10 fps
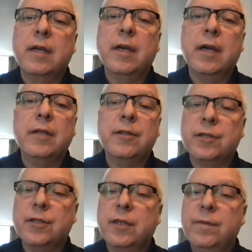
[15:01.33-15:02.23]
and
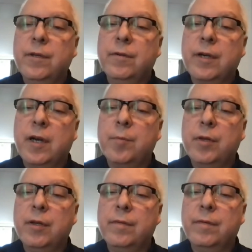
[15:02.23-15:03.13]
just give you a
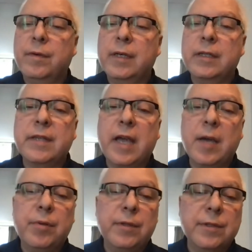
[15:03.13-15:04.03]
couple of
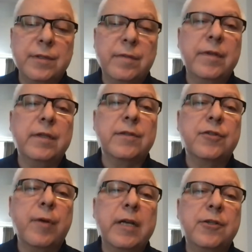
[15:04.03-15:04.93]
examples of
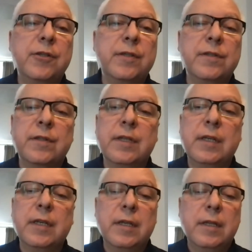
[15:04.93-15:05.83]
illustrations
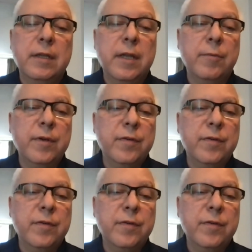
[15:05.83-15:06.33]
that we've